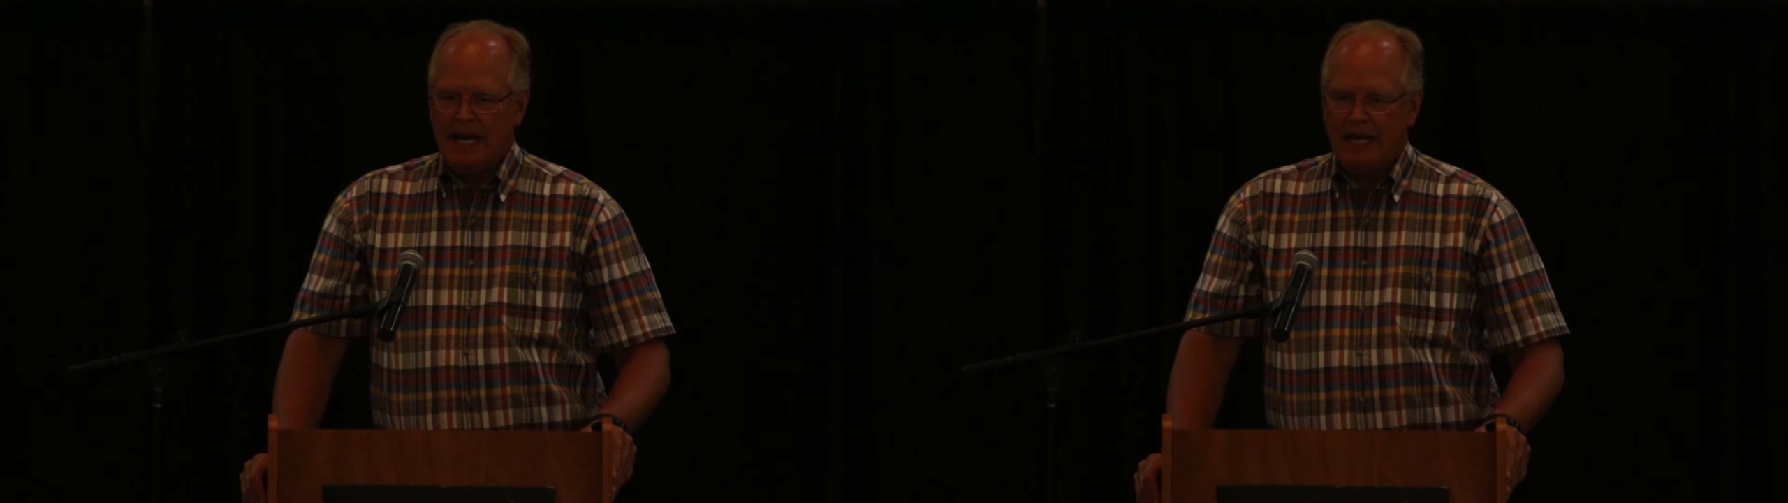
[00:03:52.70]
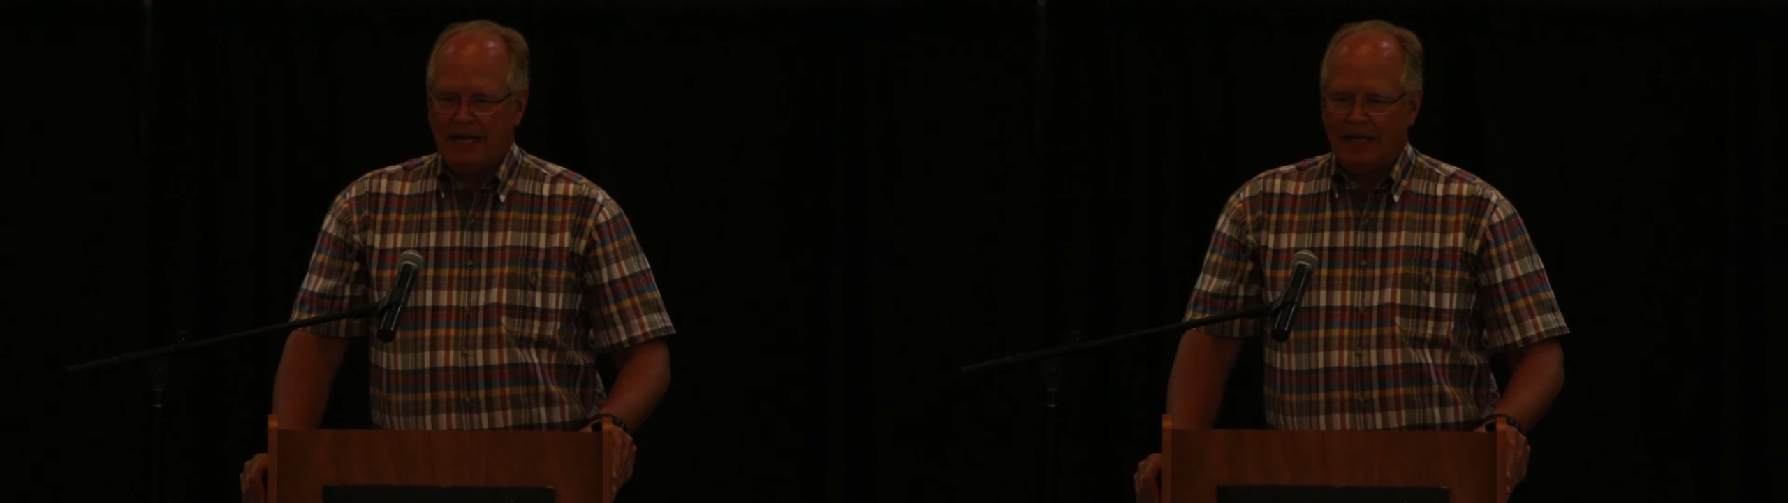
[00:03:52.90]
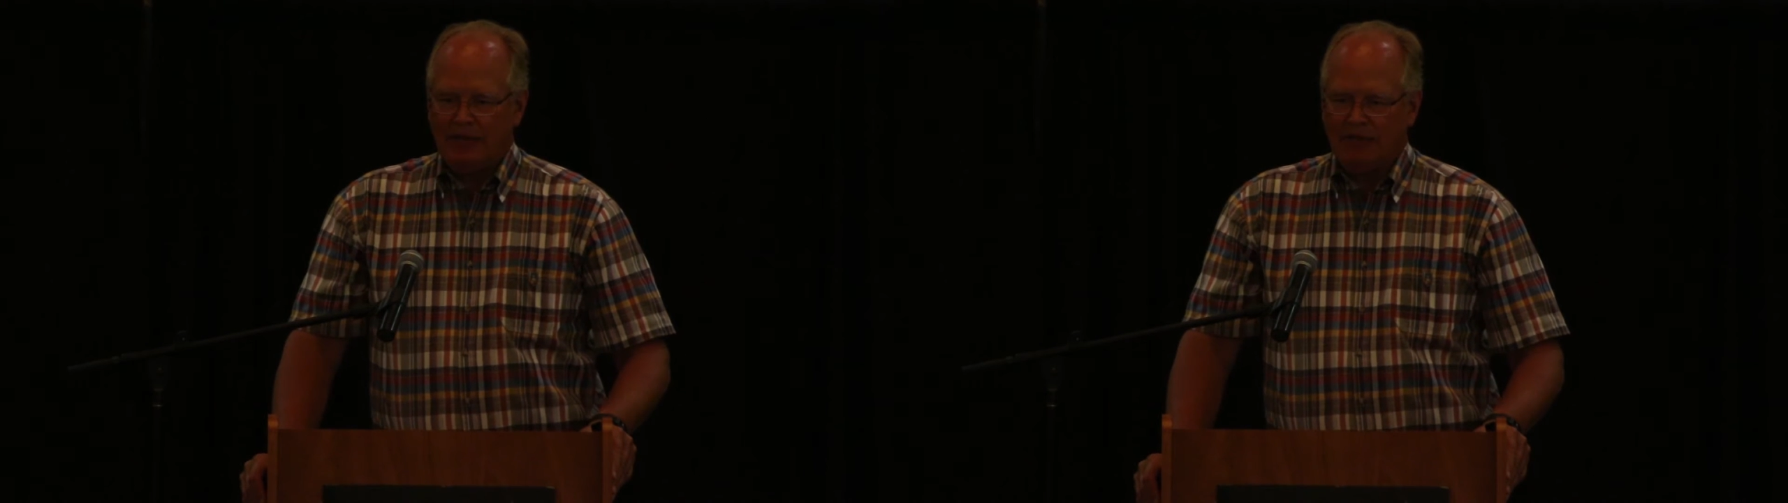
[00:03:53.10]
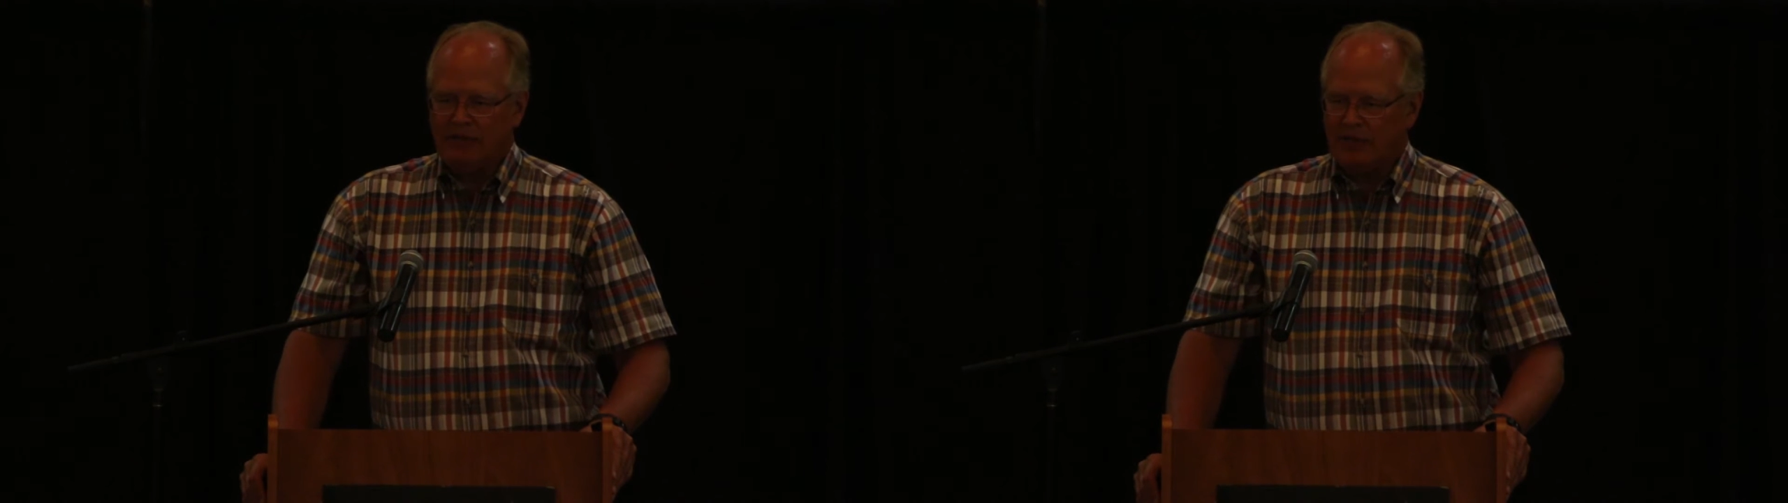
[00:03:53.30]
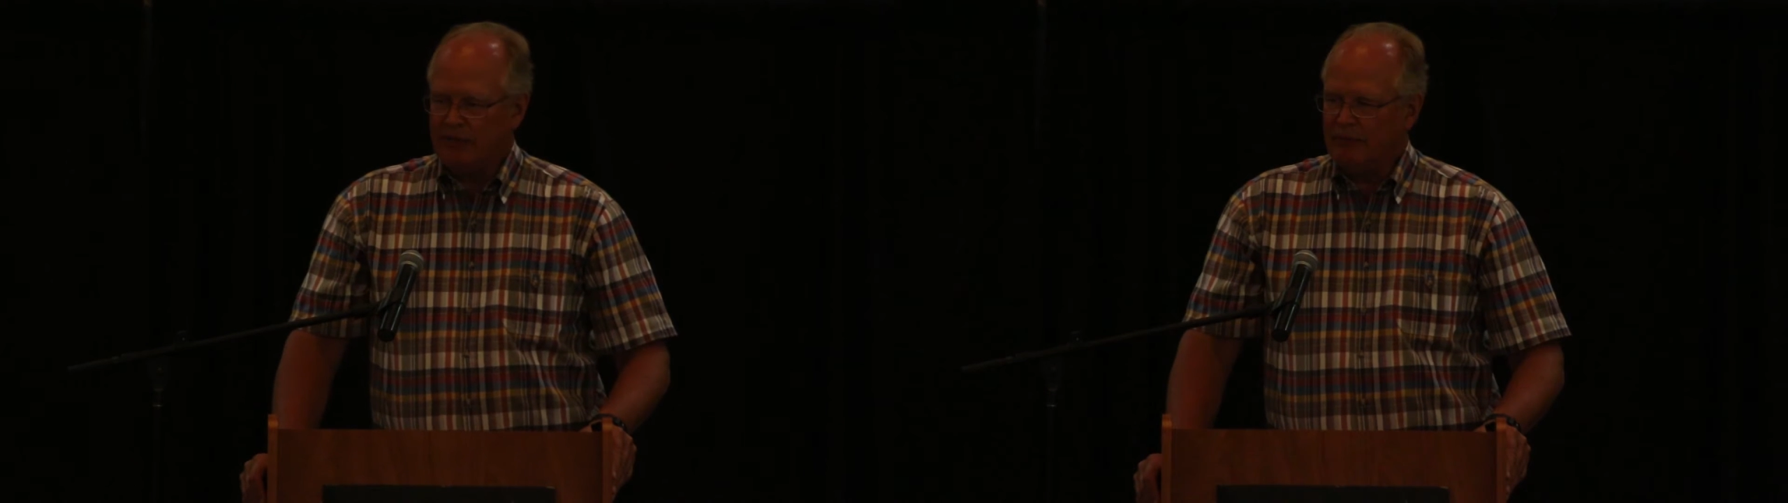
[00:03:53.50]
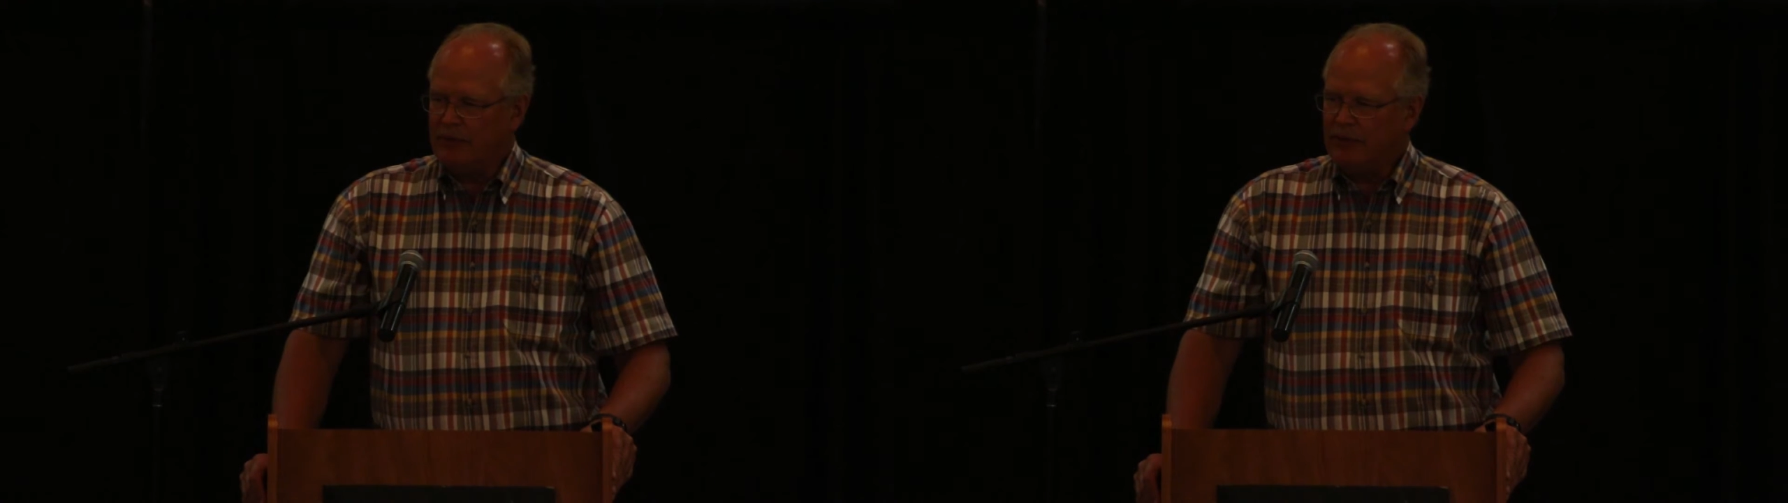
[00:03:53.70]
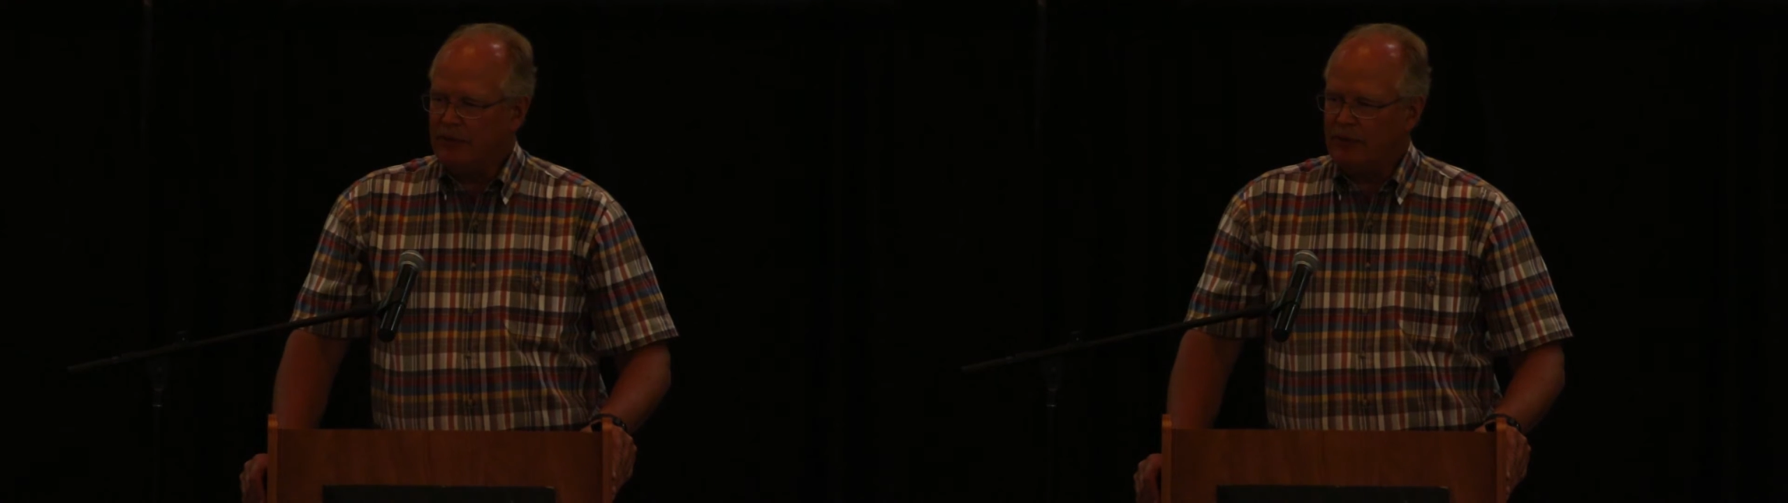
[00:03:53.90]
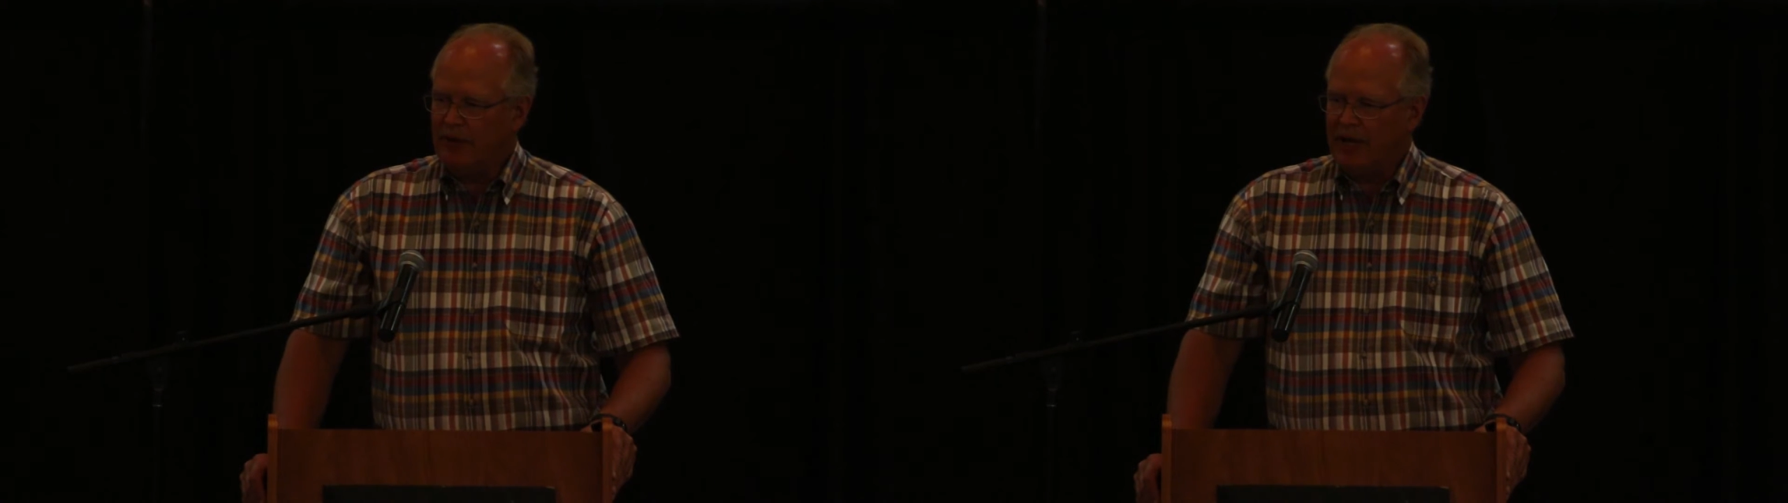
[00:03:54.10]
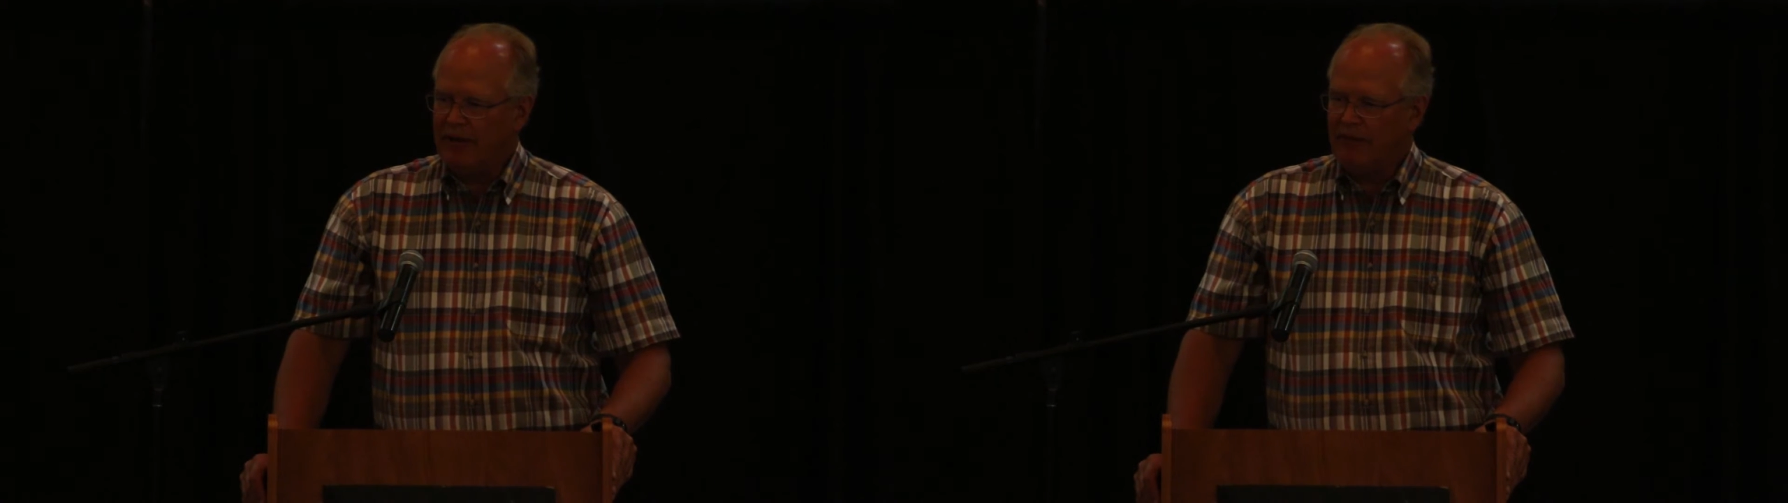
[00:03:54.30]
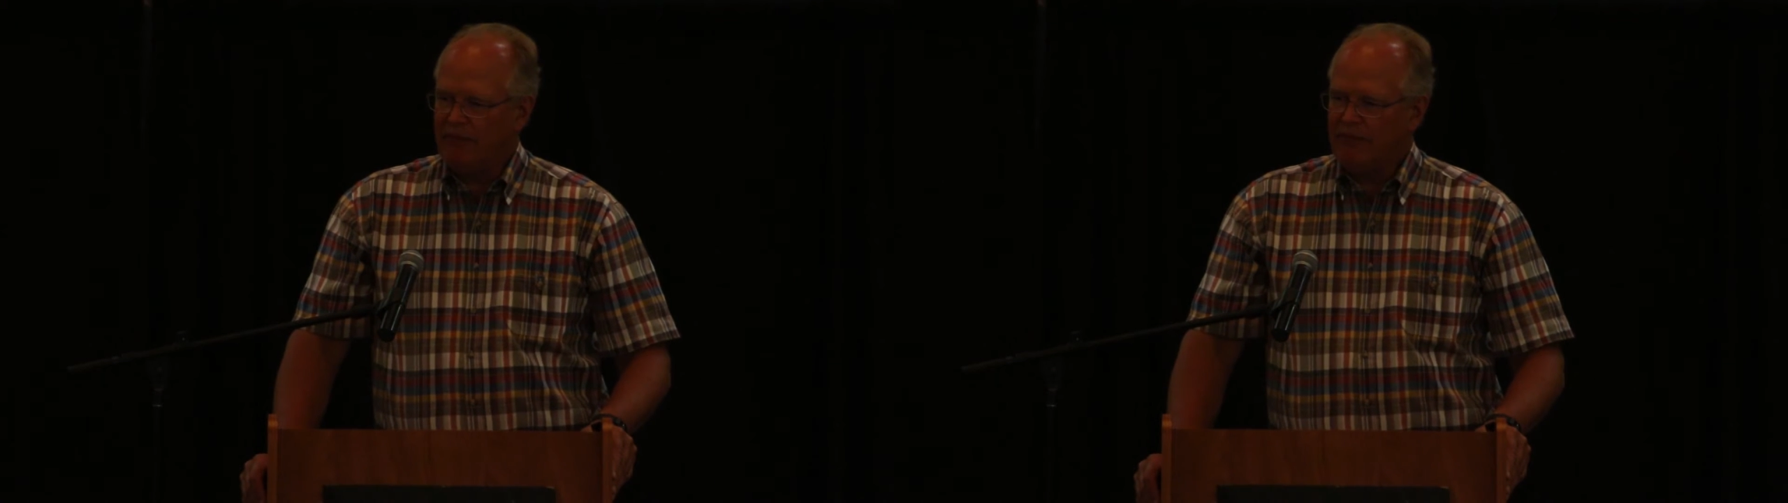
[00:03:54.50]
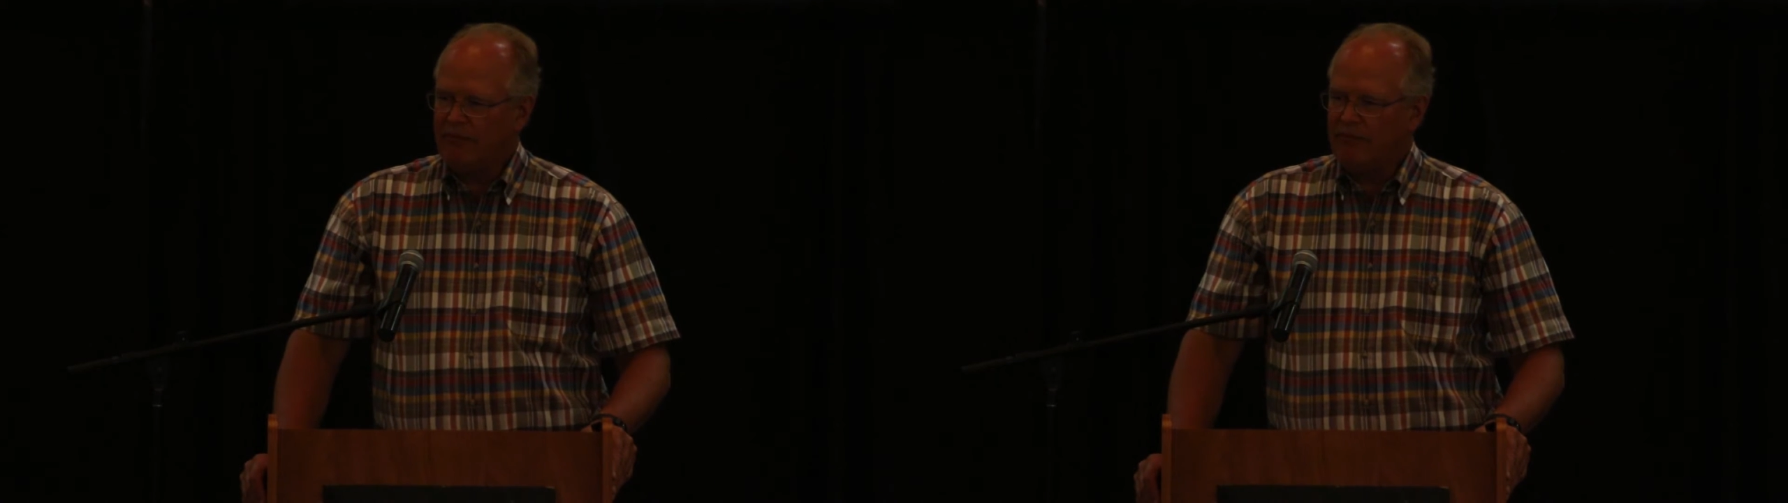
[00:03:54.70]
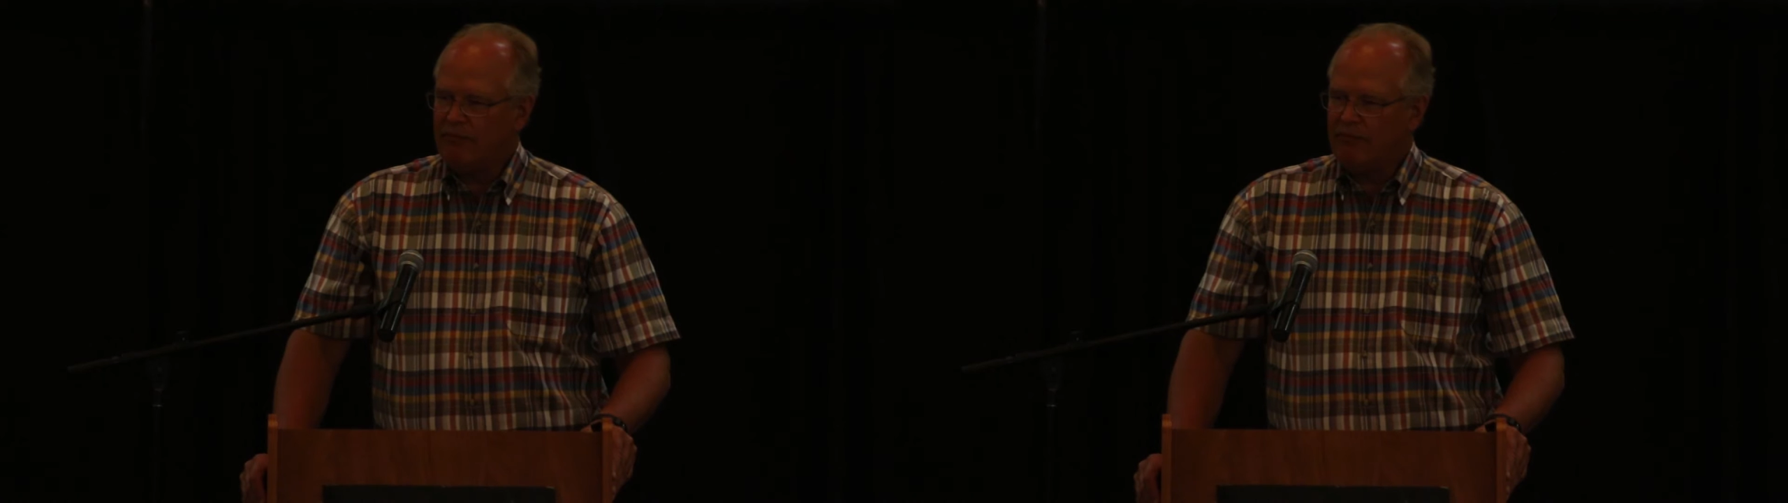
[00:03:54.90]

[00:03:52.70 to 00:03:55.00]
uh, gentlemen who have